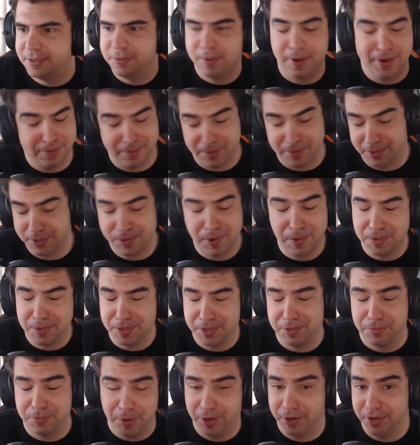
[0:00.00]
as well as my scrim
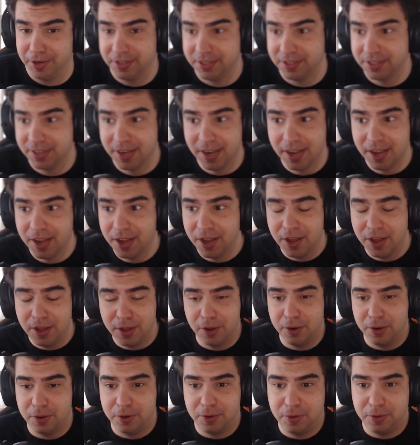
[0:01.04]
experience
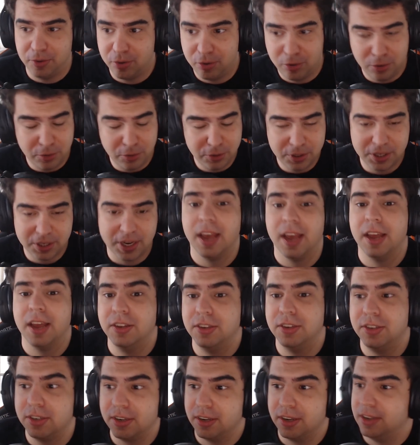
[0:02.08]
to
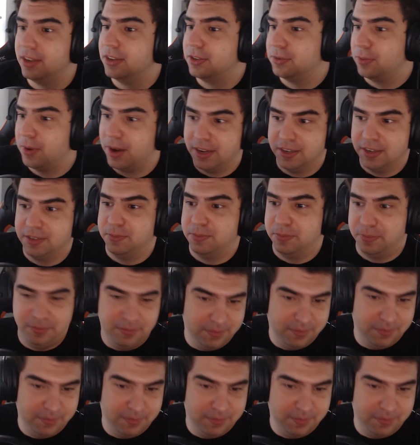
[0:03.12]
stage as well as